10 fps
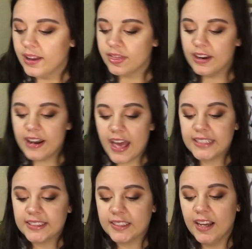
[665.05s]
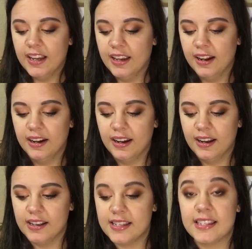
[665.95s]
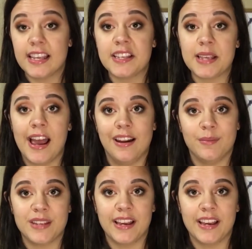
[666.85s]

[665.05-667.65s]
the next 6 items